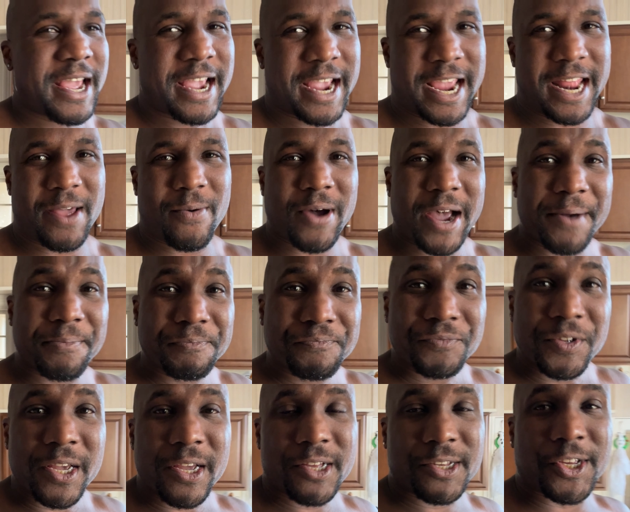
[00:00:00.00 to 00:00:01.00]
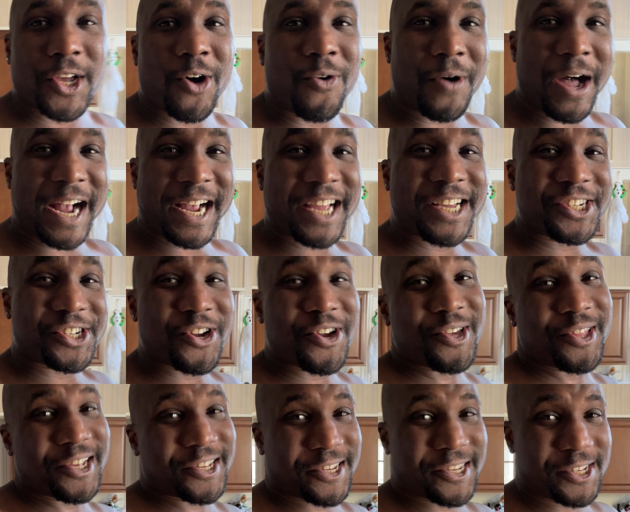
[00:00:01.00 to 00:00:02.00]
Anyway, so I got to show
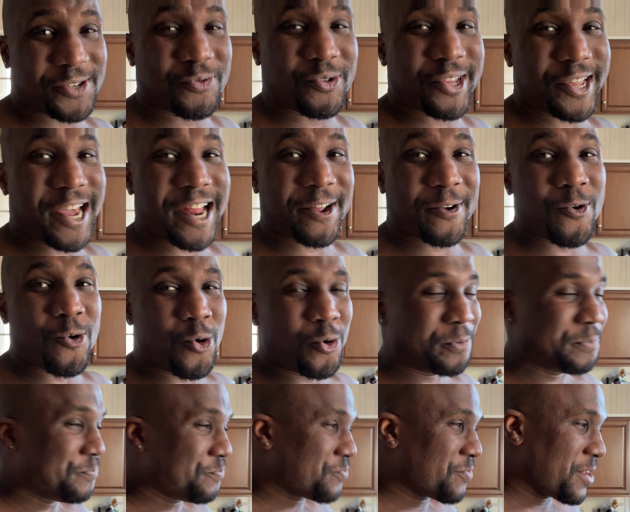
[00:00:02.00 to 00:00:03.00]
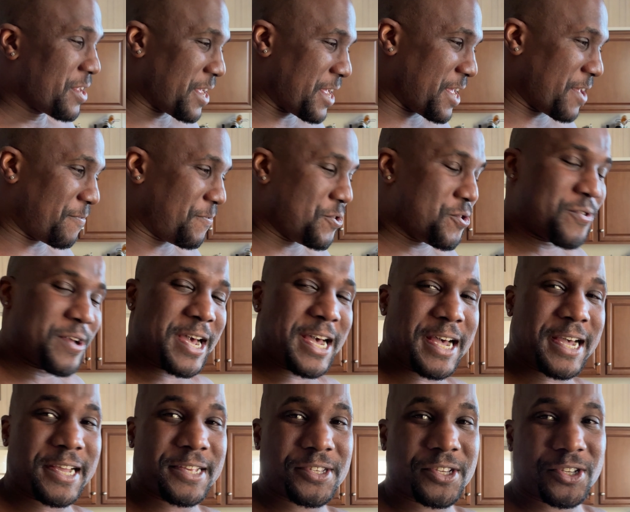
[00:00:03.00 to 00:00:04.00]
you this because it's really kind of cool. If you
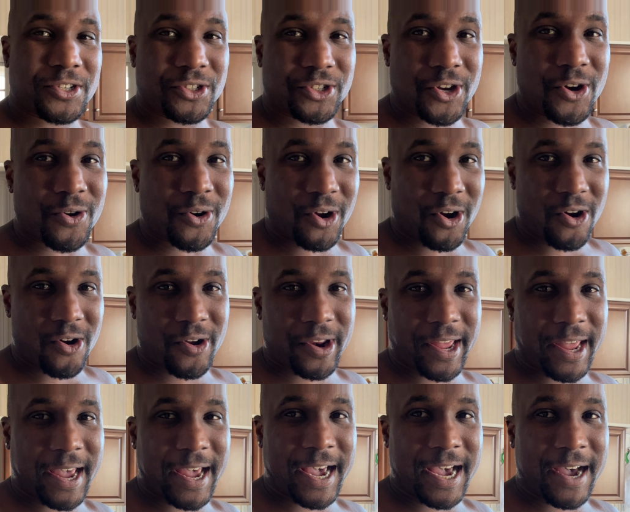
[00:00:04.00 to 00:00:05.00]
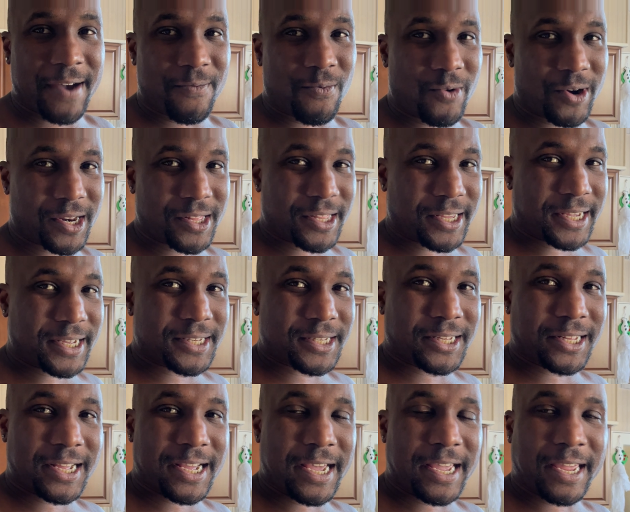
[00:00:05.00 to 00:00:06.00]
guys don't already have one of these,
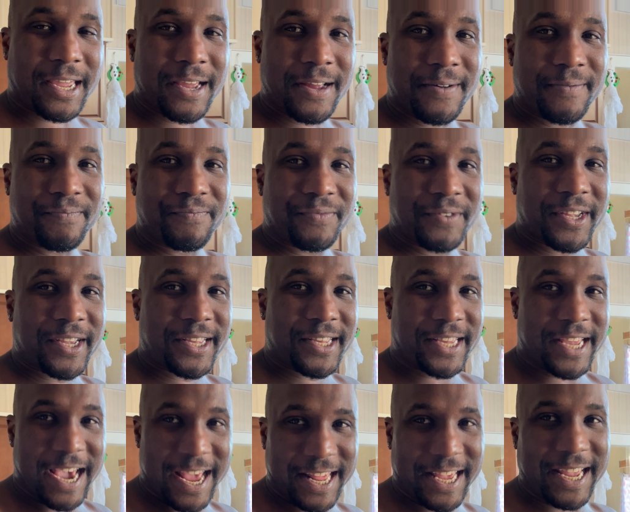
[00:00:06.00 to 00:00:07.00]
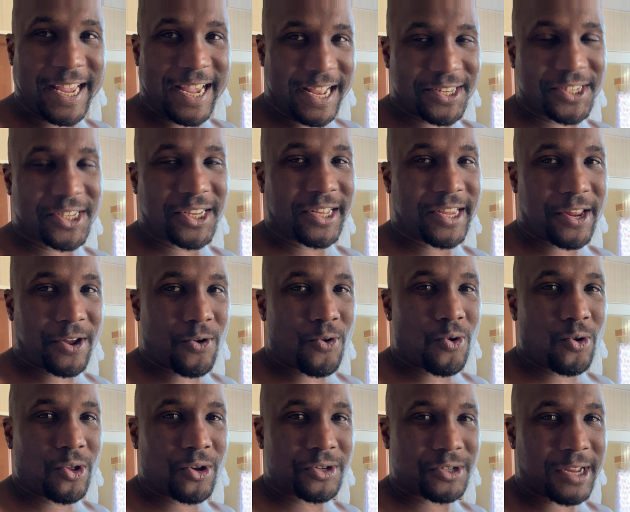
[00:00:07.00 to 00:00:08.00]
like, Yeti insulated
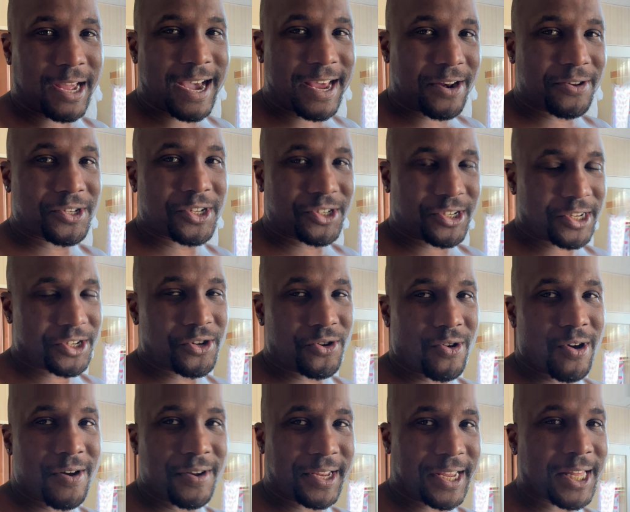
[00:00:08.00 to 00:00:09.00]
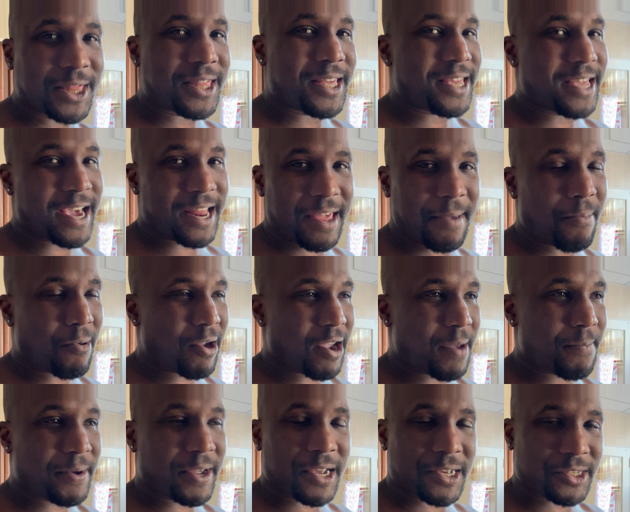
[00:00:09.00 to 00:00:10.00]
coolers, now I don't suggest you go out and get the Yeti
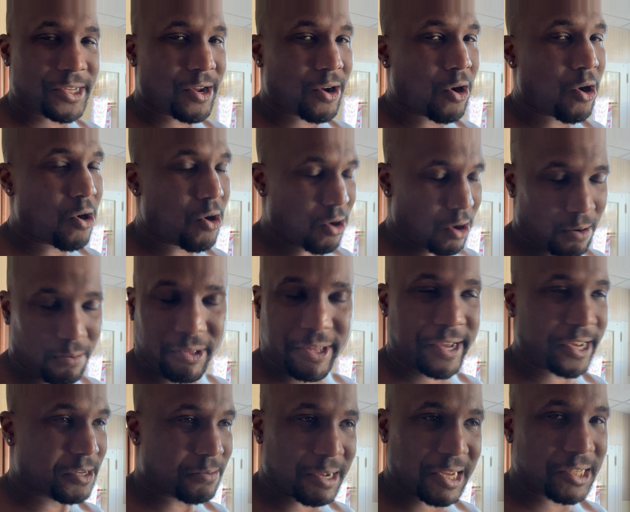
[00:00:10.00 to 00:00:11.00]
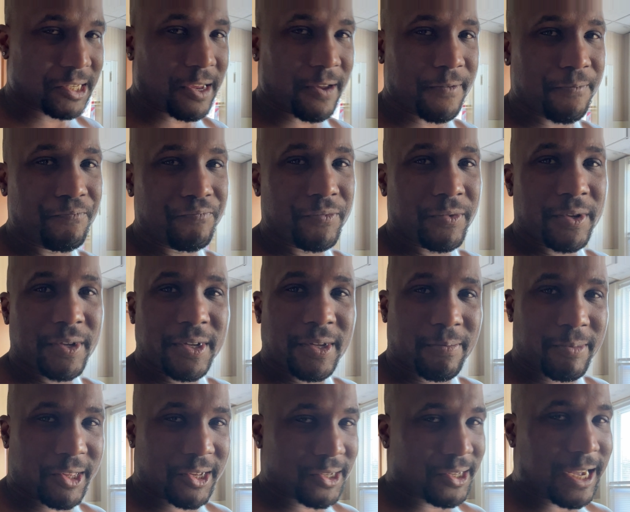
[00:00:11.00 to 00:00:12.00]
brand because they are horribly expensive,
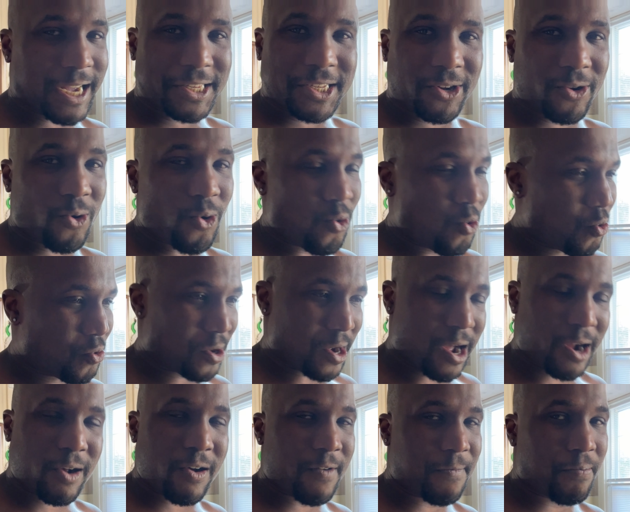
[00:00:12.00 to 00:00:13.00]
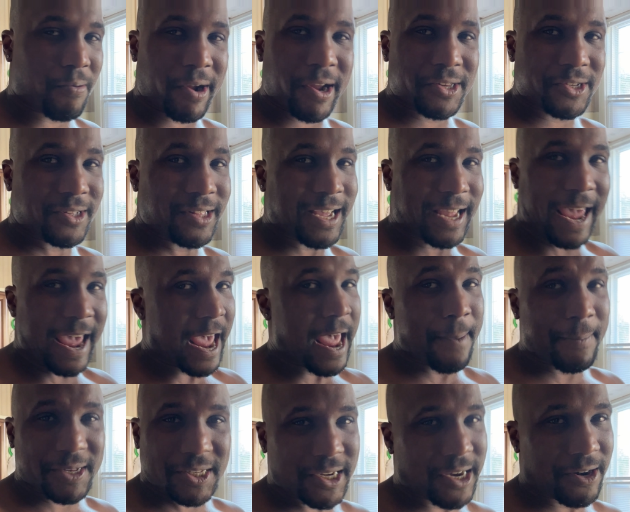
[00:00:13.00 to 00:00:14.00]
but there's lots of cool knockoff brands on, like,
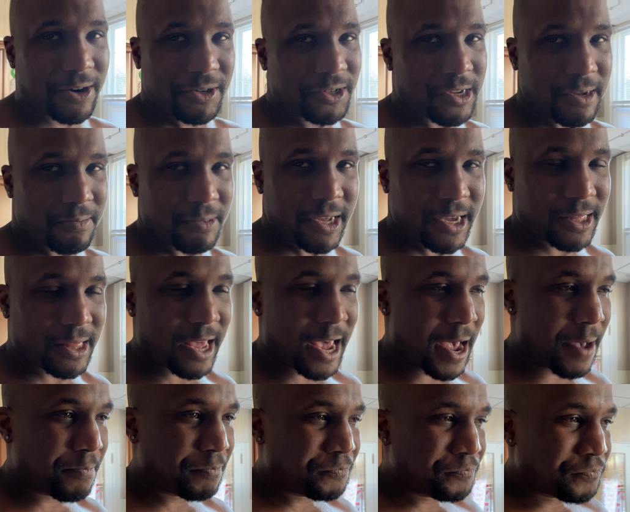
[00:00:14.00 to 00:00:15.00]
Amazon or something like that.